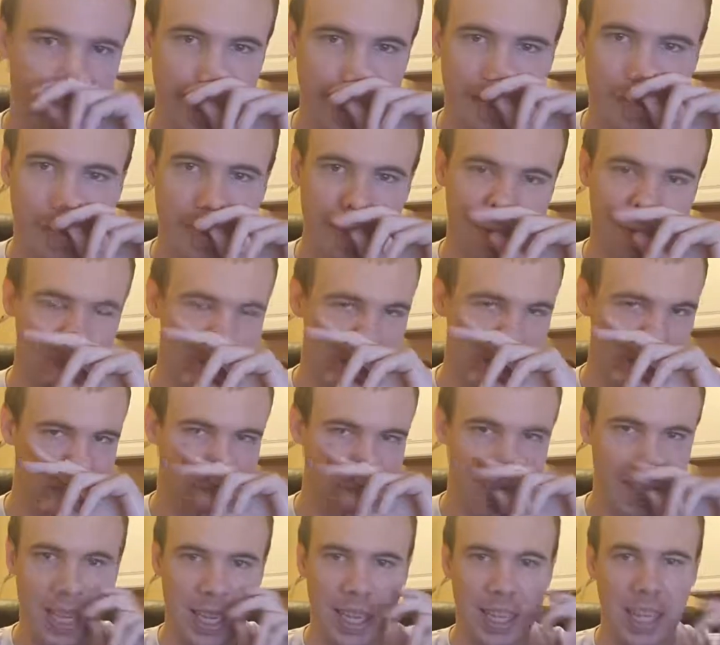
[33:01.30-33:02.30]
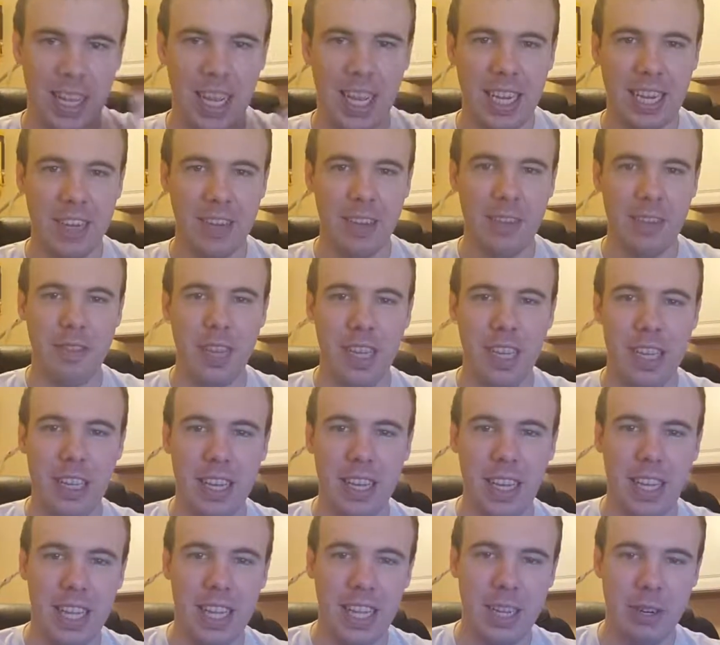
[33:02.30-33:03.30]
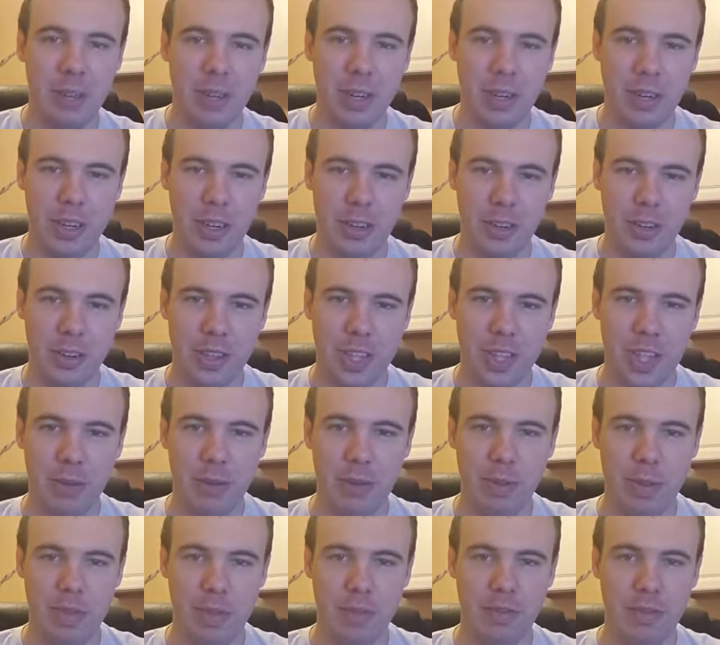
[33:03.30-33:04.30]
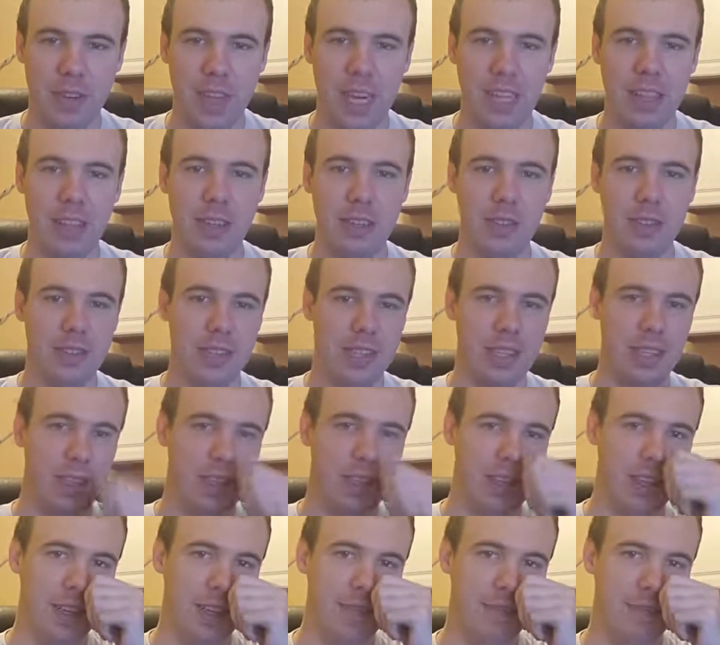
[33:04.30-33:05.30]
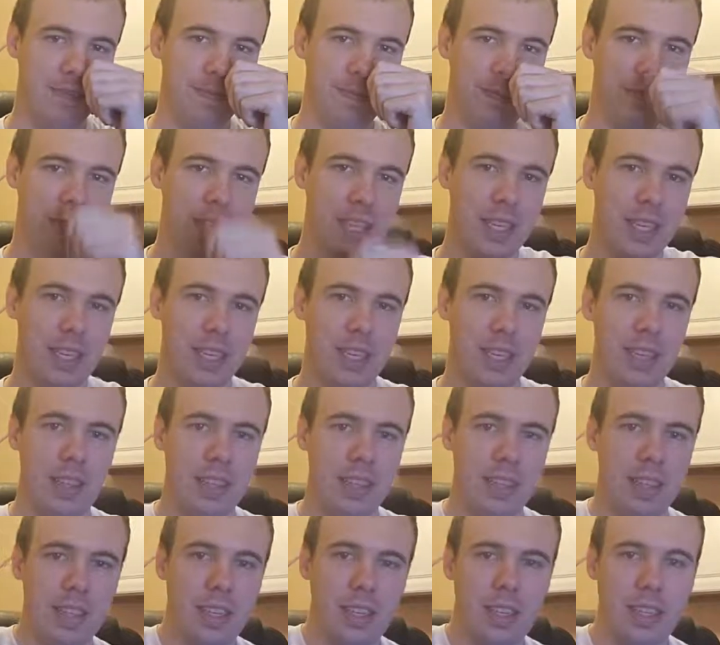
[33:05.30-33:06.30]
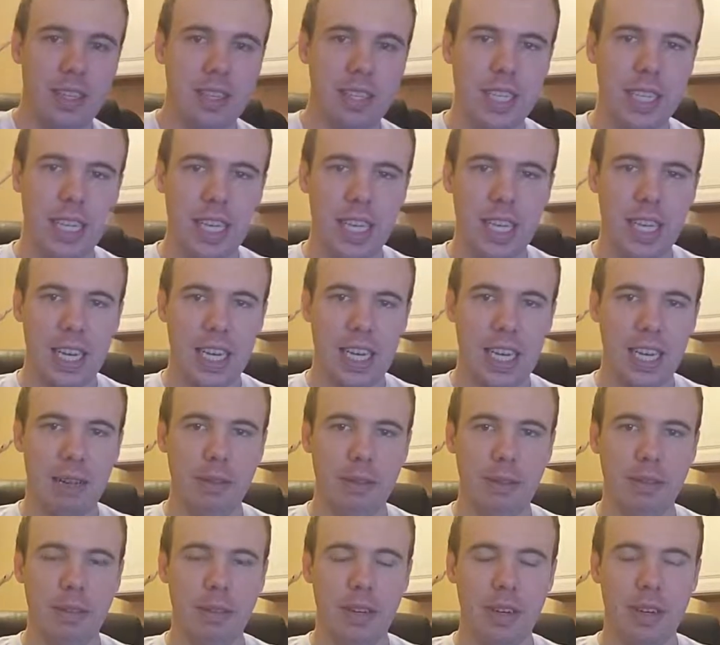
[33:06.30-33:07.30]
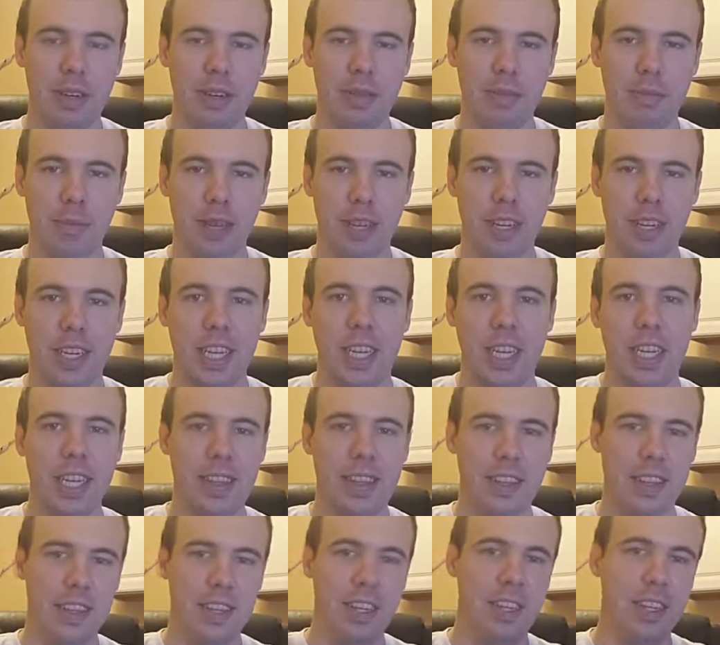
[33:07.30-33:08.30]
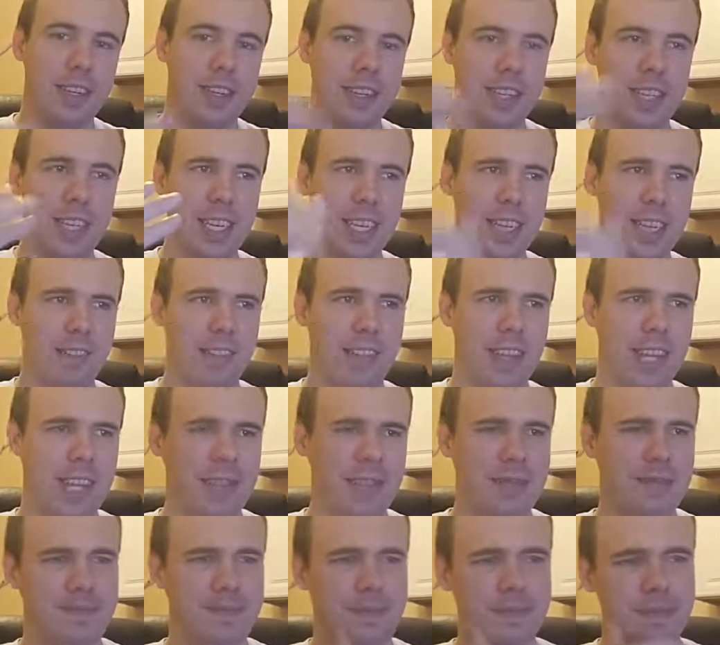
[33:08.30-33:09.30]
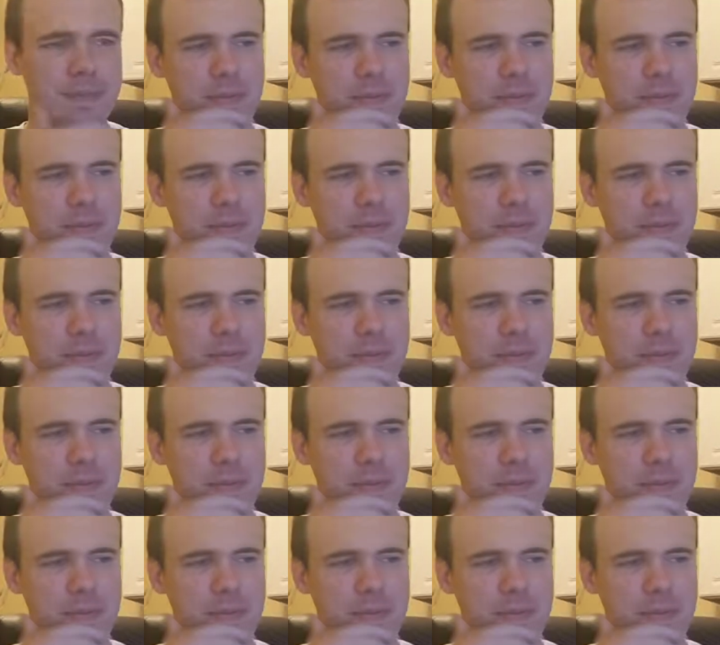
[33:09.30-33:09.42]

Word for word: of, kind of. I, I like where you're going there with the phylos and the the DNA uh, marking and the understanding of that.